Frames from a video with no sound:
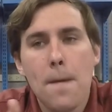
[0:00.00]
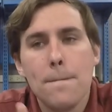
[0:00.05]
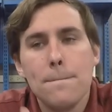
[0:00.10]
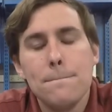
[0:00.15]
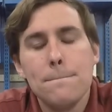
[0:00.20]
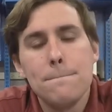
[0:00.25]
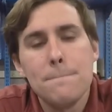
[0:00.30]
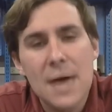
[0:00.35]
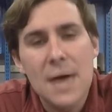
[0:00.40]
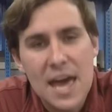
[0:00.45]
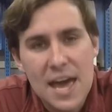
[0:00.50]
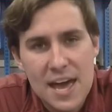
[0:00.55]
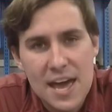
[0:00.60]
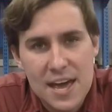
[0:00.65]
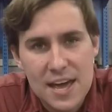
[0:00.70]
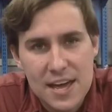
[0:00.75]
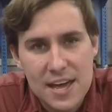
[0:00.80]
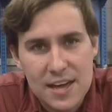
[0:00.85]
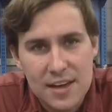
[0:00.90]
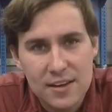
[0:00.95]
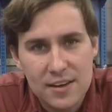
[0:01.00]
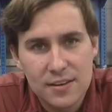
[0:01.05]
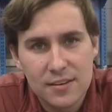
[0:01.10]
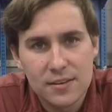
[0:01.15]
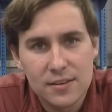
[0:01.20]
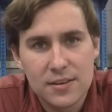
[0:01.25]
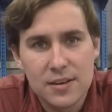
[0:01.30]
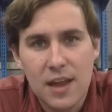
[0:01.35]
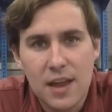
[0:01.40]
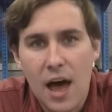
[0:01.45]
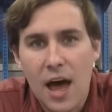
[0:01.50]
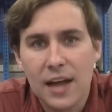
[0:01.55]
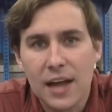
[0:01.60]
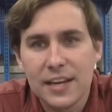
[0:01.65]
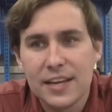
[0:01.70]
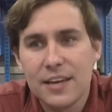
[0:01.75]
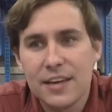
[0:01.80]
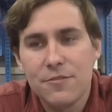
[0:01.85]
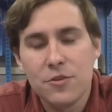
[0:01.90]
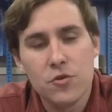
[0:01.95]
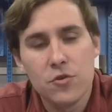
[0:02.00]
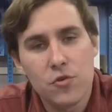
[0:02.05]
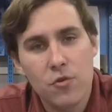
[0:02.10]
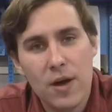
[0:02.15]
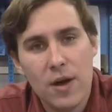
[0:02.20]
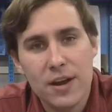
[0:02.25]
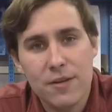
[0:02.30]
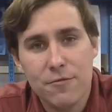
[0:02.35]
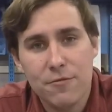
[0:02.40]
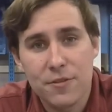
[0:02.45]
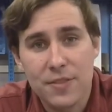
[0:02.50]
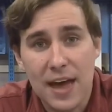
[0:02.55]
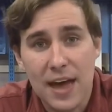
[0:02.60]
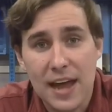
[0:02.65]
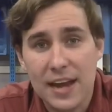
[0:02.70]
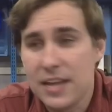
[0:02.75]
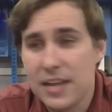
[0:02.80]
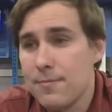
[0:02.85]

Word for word: may not give you credit for that.